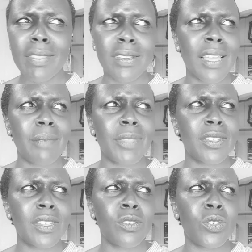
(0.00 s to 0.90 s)
time they
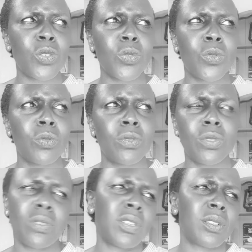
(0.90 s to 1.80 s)
turn two
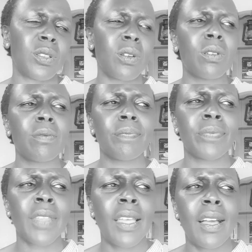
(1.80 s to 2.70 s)
years old.
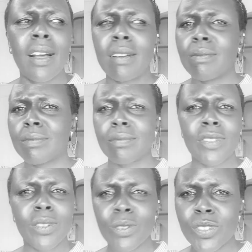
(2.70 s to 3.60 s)

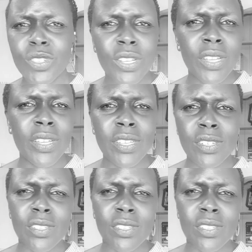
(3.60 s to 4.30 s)
Go to church,